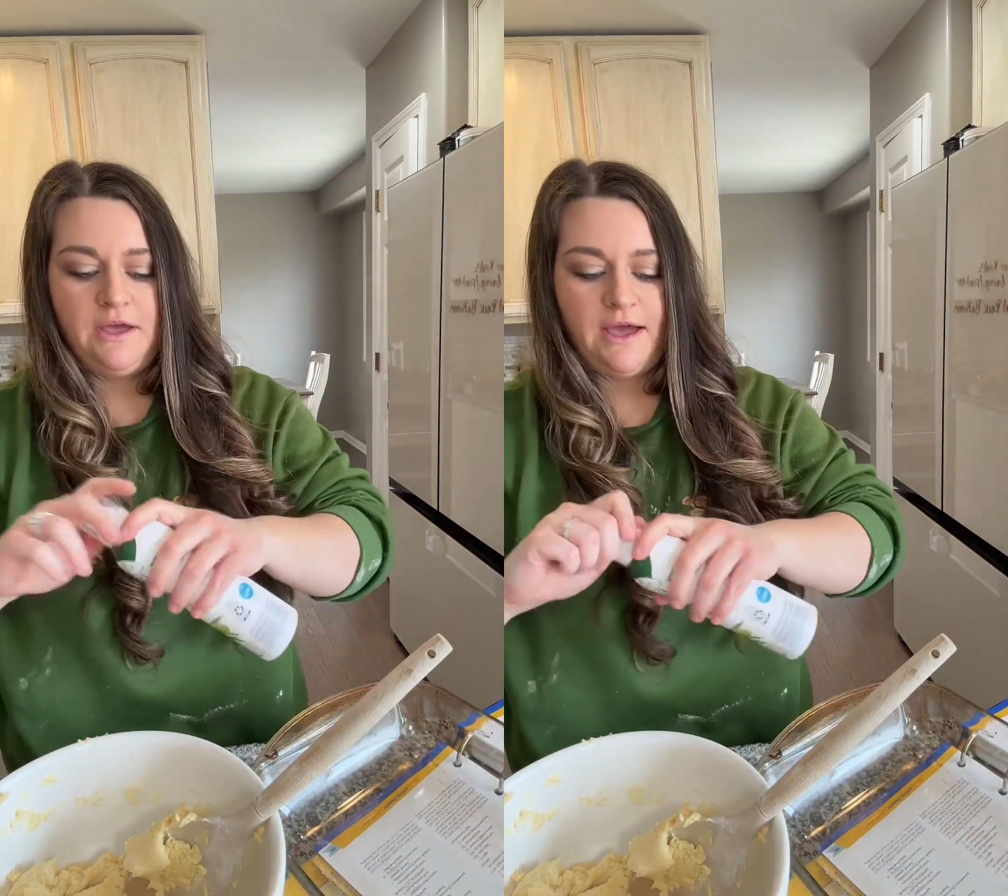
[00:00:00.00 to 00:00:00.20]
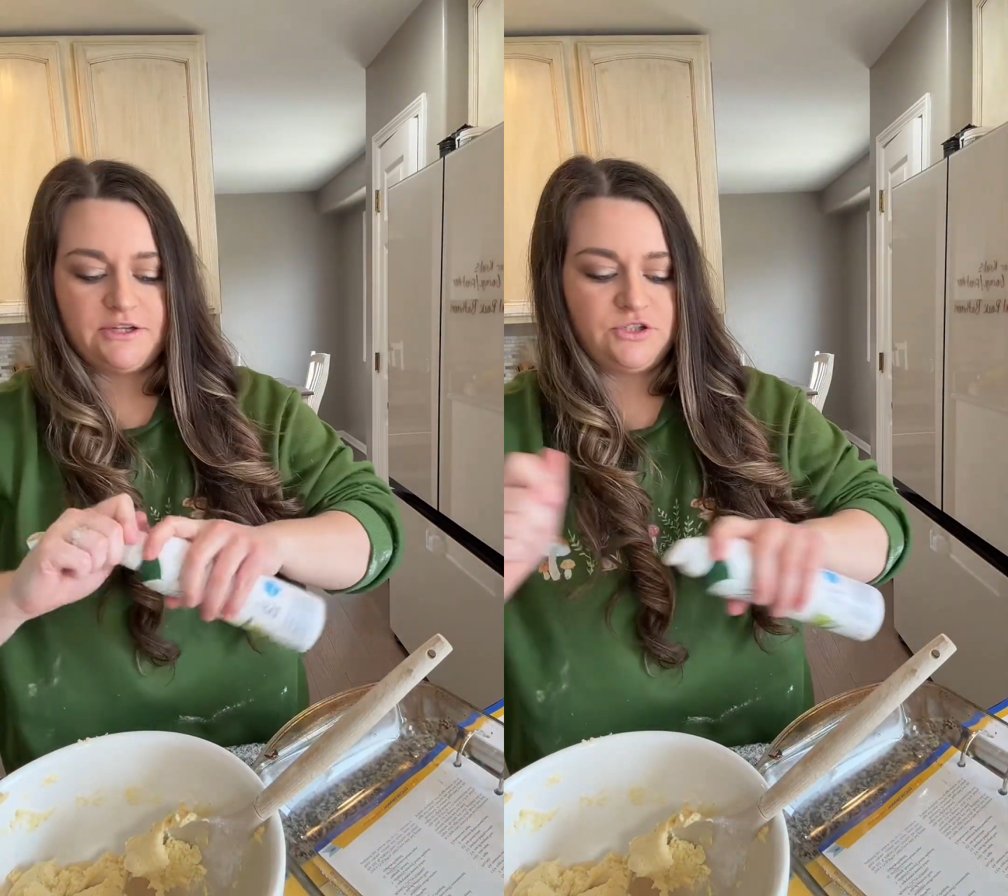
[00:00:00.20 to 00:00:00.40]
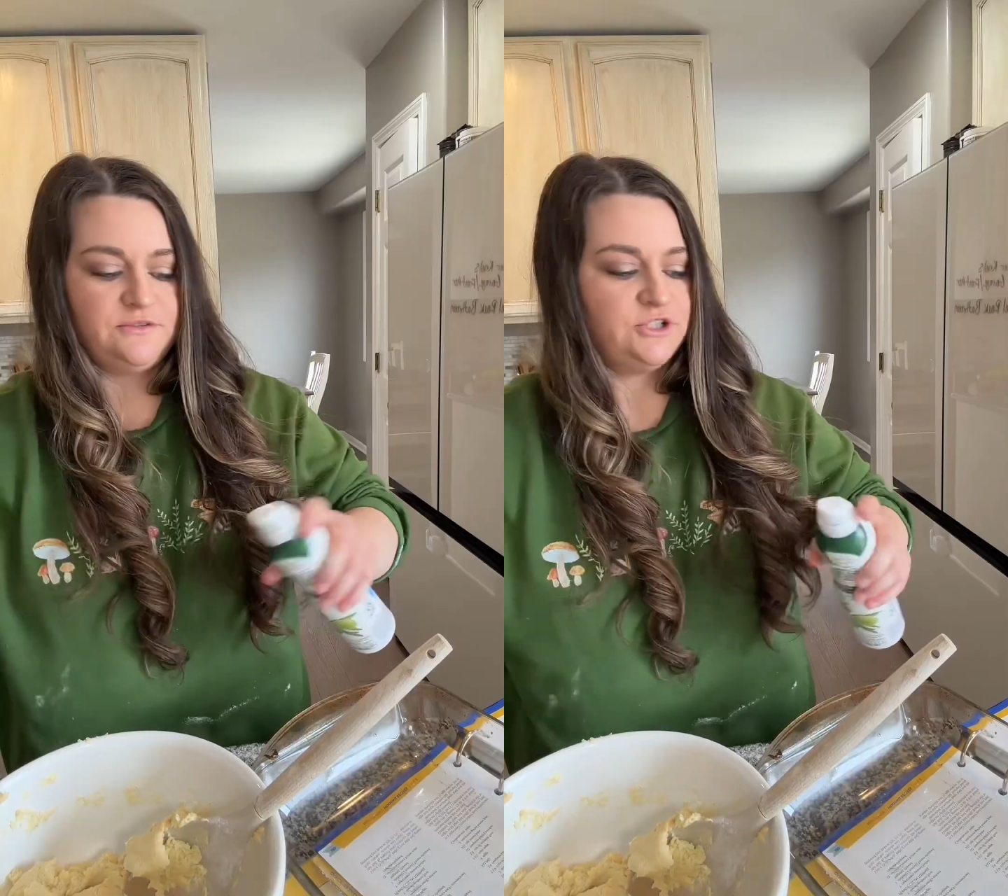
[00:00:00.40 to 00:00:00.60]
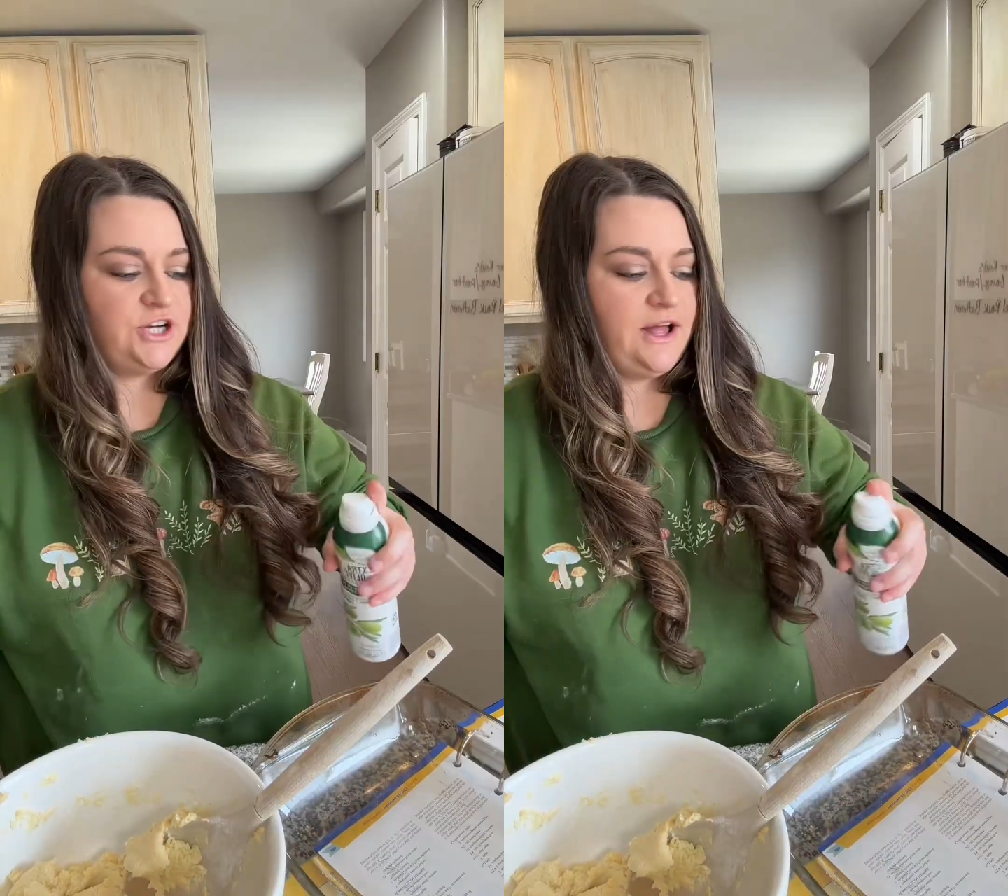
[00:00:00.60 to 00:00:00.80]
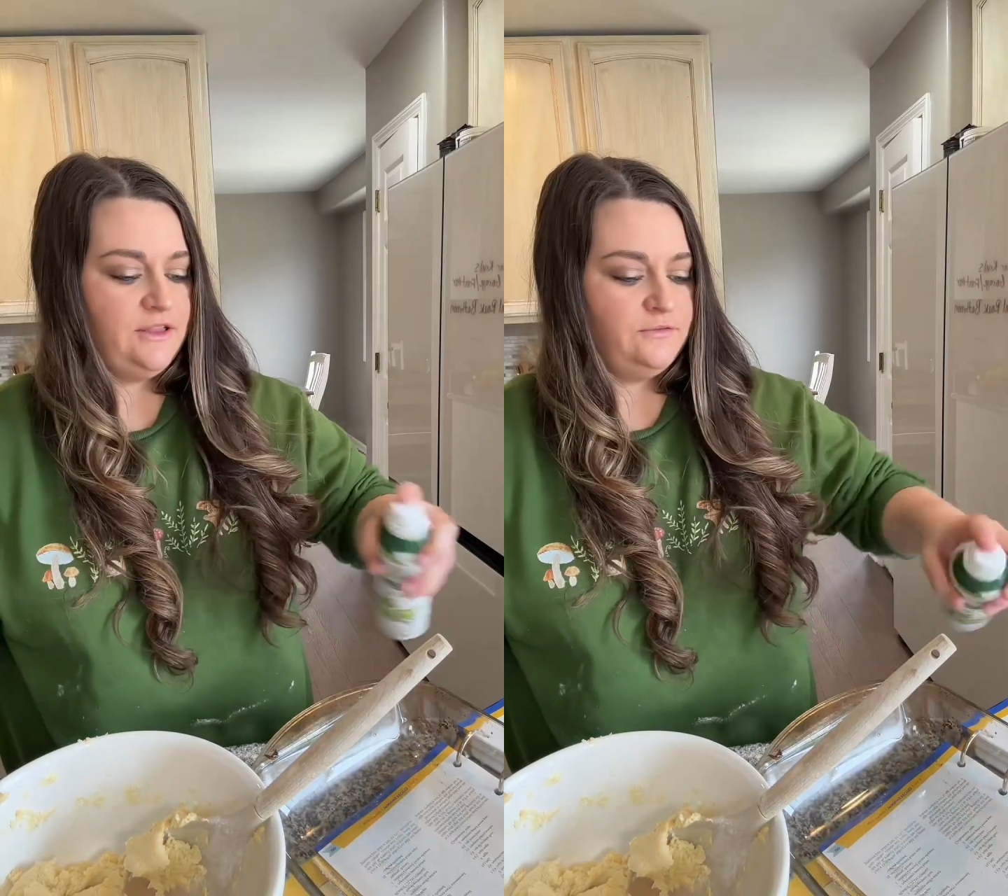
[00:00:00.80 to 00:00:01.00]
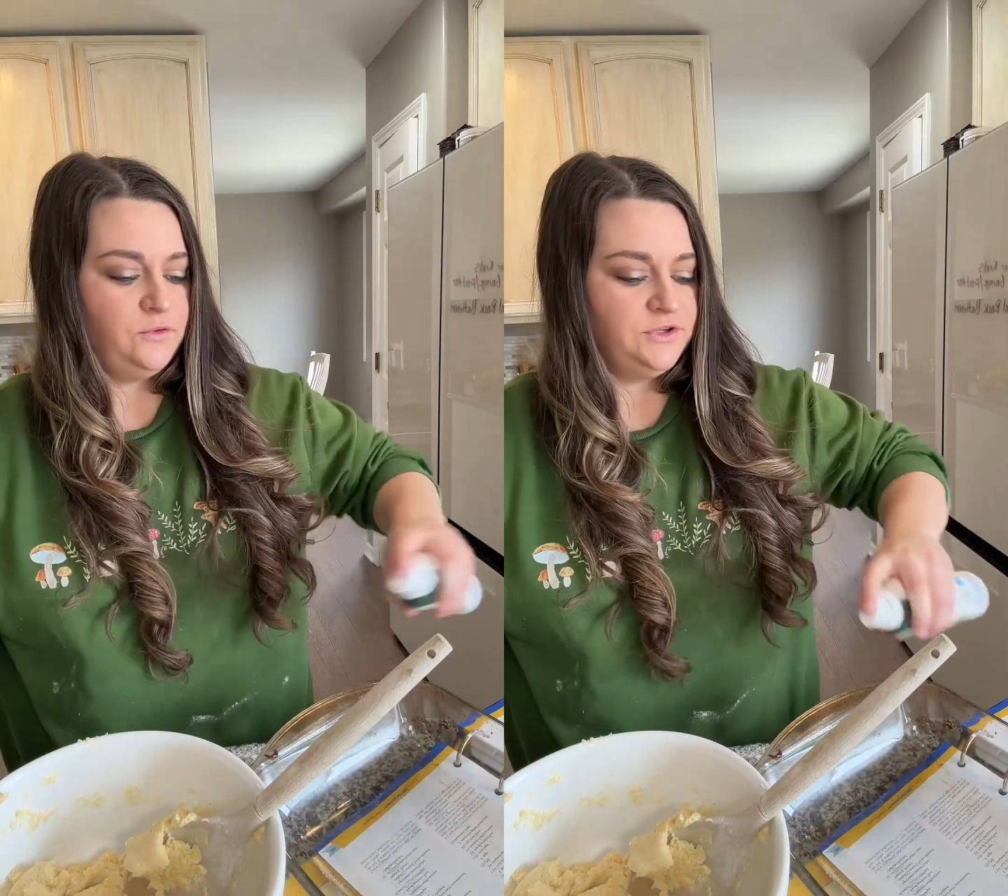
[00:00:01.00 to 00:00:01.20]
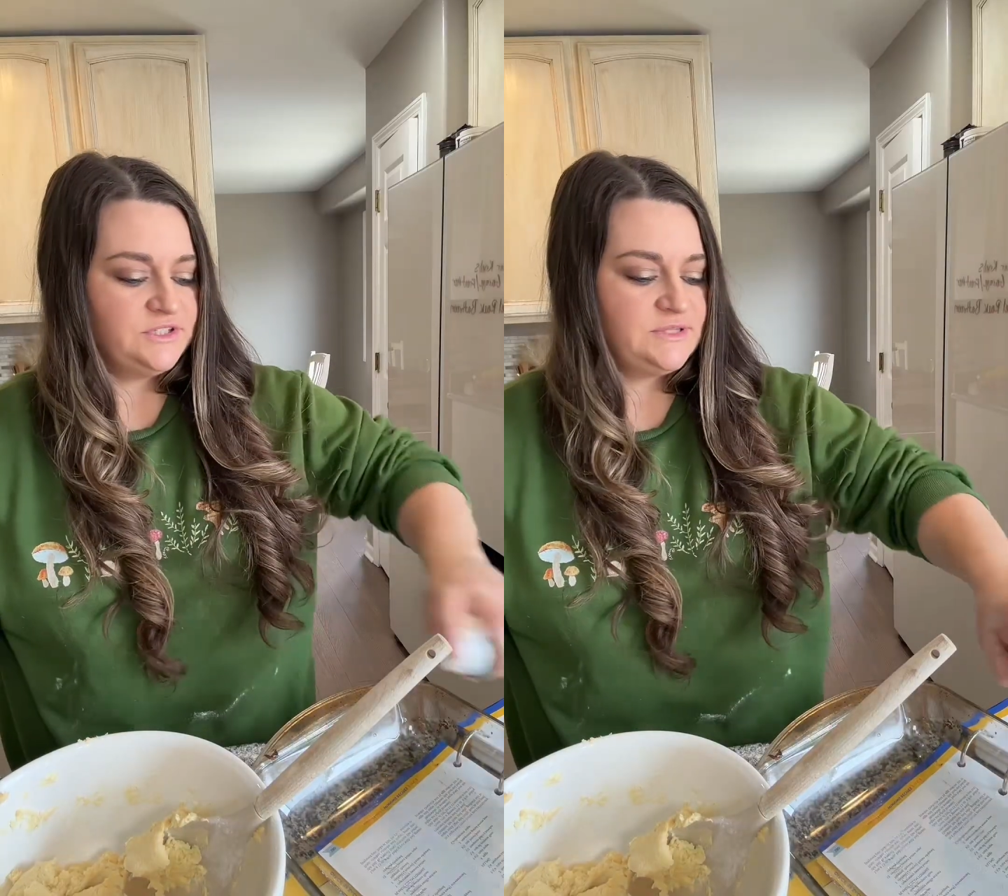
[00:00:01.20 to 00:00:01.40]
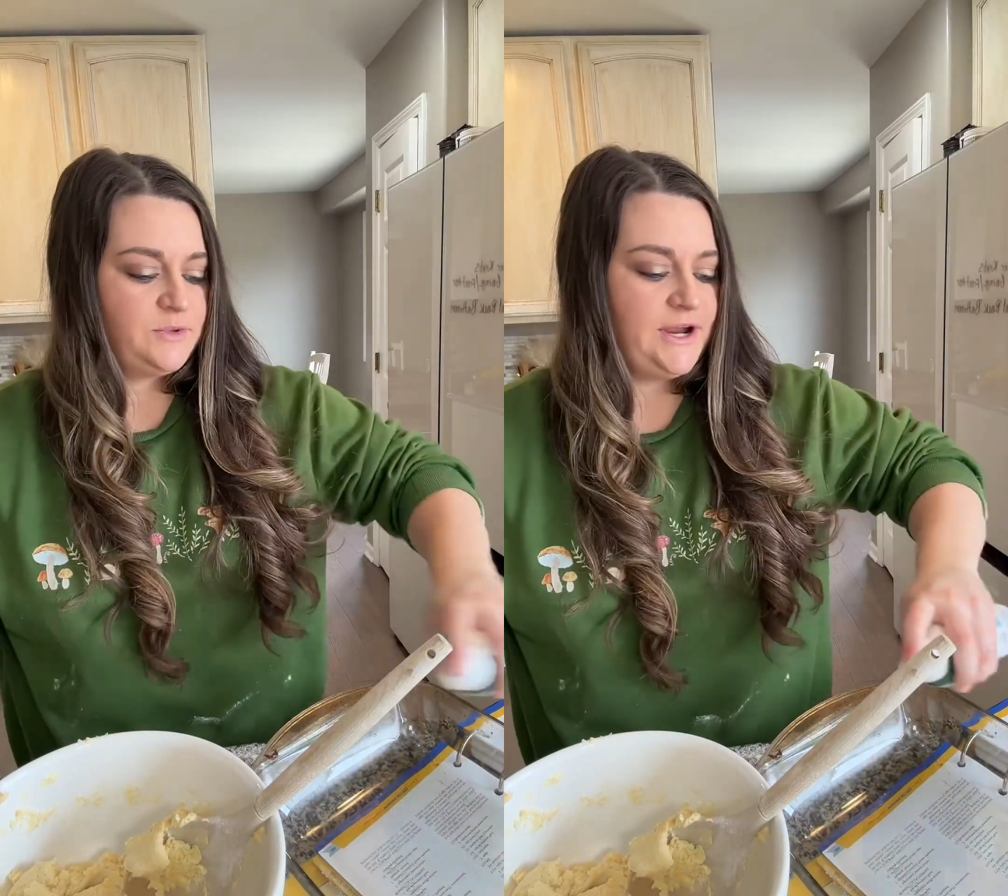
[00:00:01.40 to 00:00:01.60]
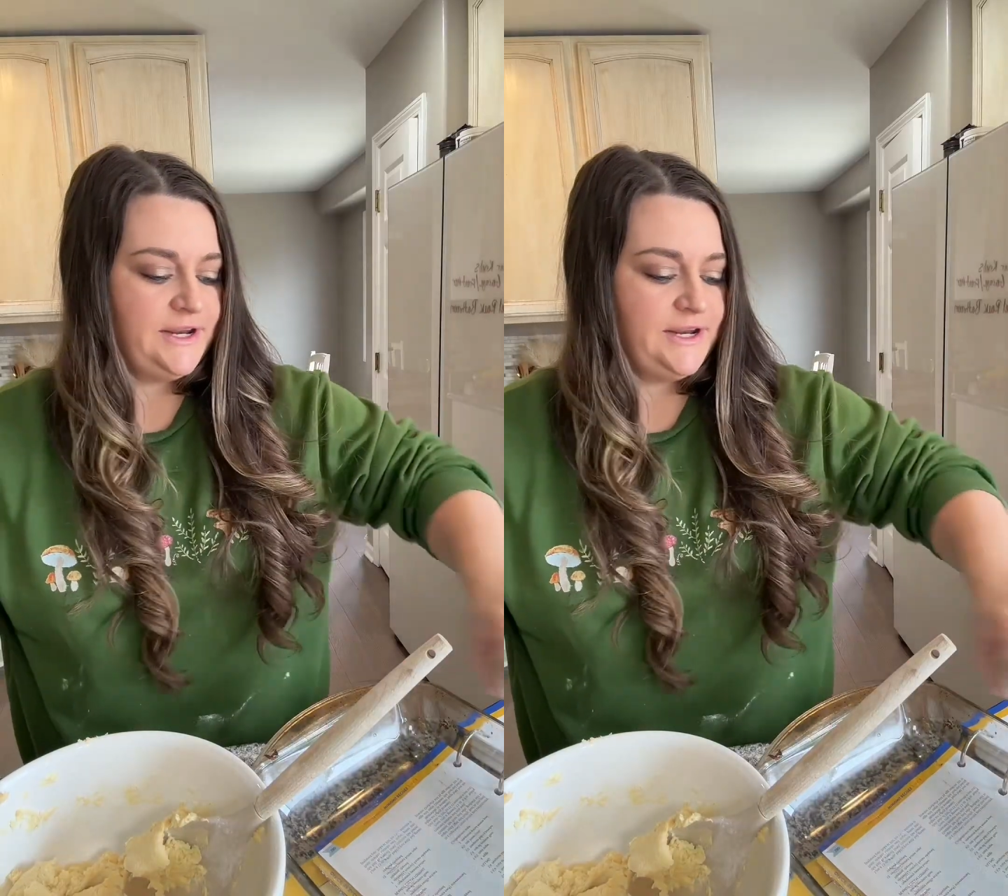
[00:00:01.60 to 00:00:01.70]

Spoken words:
extra virgin olive oil spray